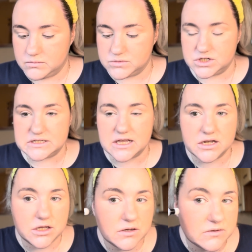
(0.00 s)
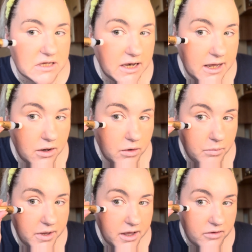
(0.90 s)
Just going to use a little
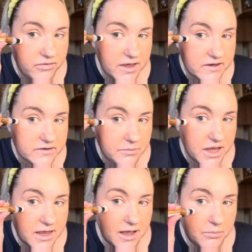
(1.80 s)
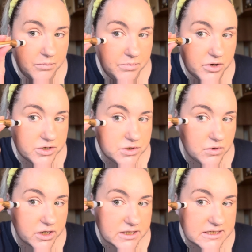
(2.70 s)
bit of this. I mean, that blush
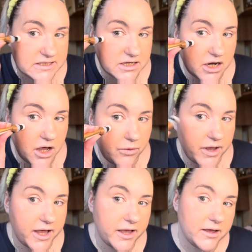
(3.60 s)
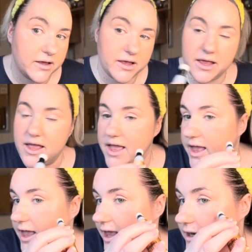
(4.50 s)
wand is glowy
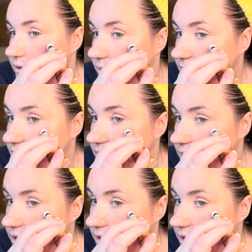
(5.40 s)
anyway.